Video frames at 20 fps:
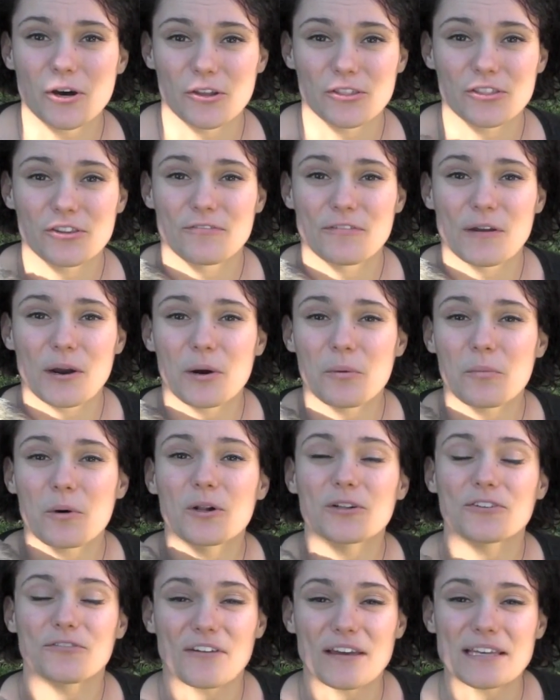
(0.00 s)
on the Ferret
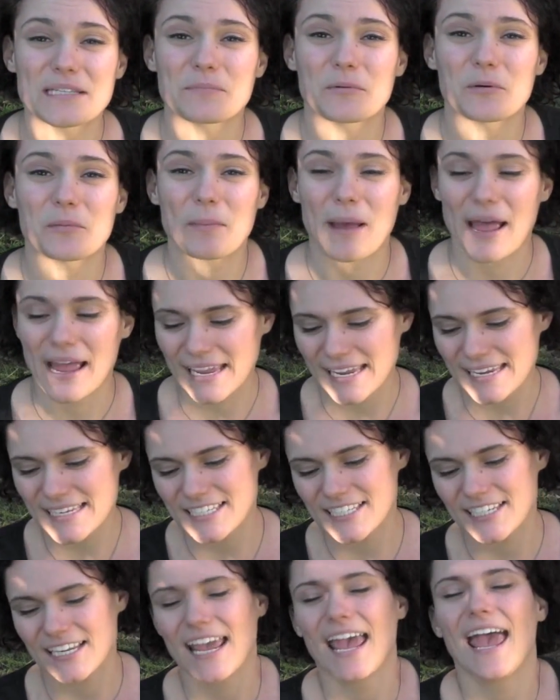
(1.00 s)
World Facebook
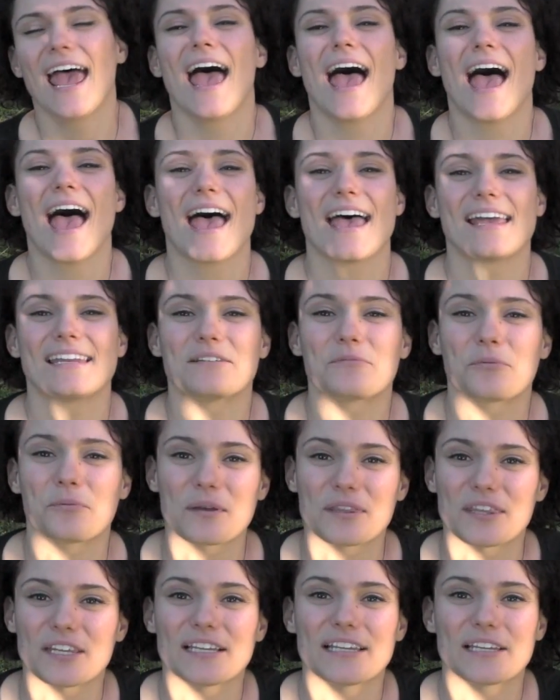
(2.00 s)
page, and
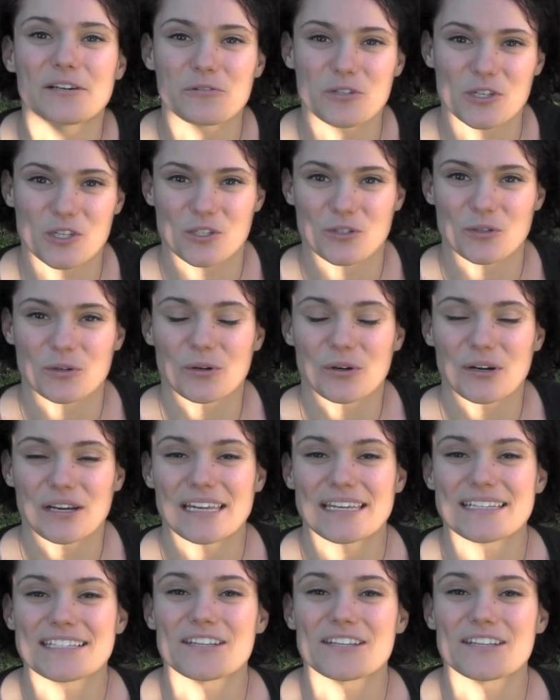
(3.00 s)
with a little story.